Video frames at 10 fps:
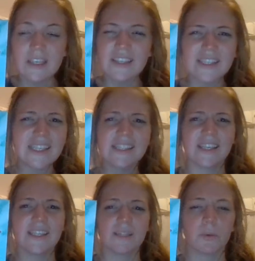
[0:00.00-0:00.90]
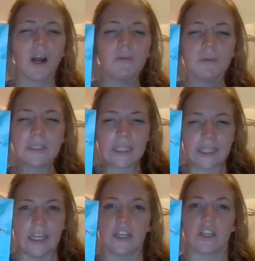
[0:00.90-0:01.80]
seasons, probably
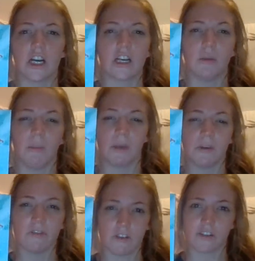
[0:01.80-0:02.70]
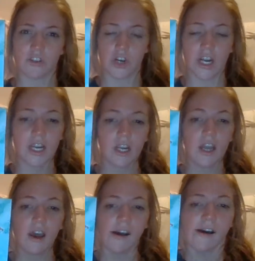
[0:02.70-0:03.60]
in kindergarten, maybe first grade.
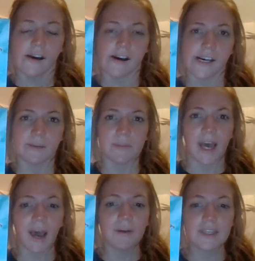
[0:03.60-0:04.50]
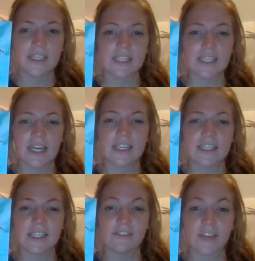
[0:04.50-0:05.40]
Um, I would
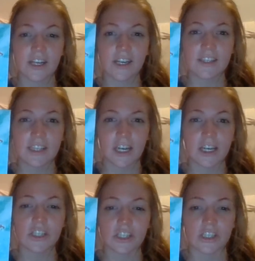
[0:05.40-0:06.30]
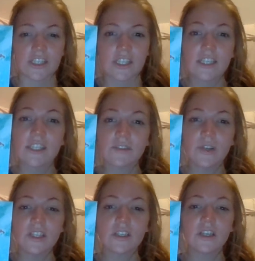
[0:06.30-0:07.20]
discuss the various characteristics of
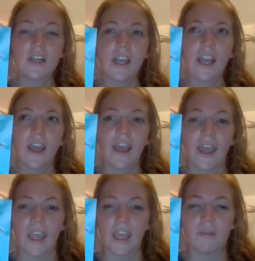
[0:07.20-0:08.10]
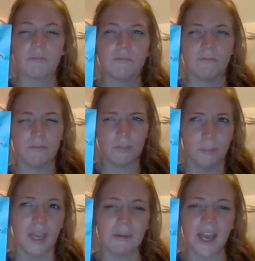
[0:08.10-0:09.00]
winter and
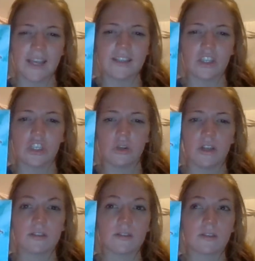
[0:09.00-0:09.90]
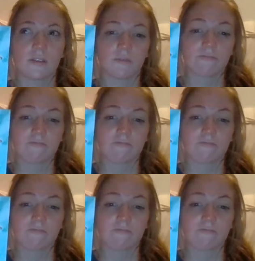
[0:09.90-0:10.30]
maybe ask the students